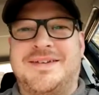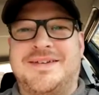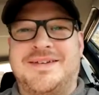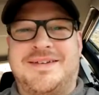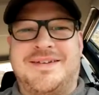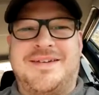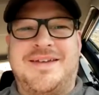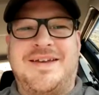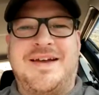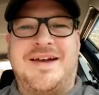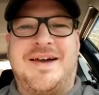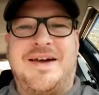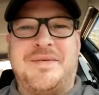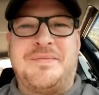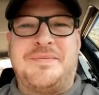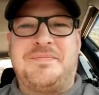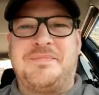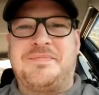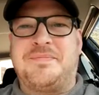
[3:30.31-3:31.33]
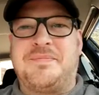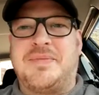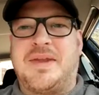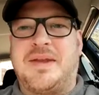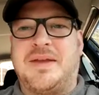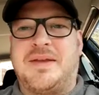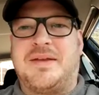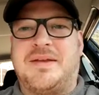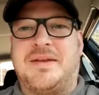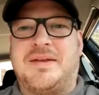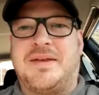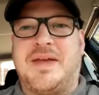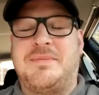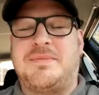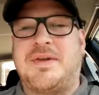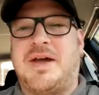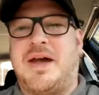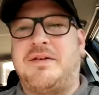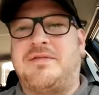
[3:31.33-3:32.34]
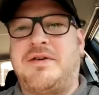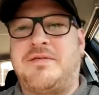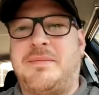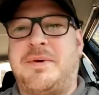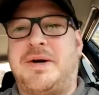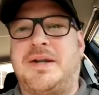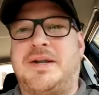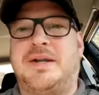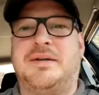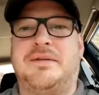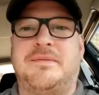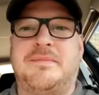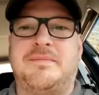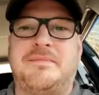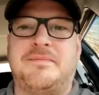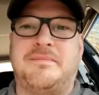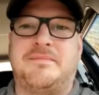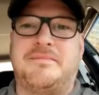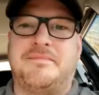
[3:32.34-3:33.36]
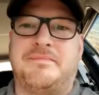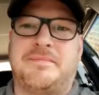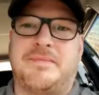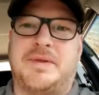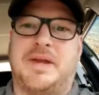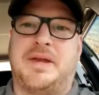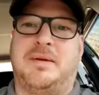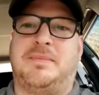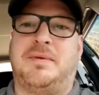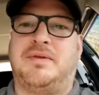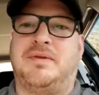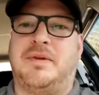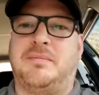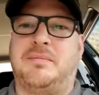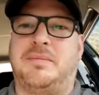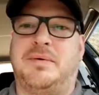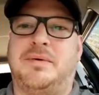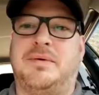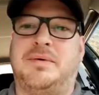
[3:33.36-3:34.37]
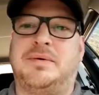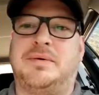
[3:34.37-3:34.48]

So yeah, keep safe everybody, keep it simple.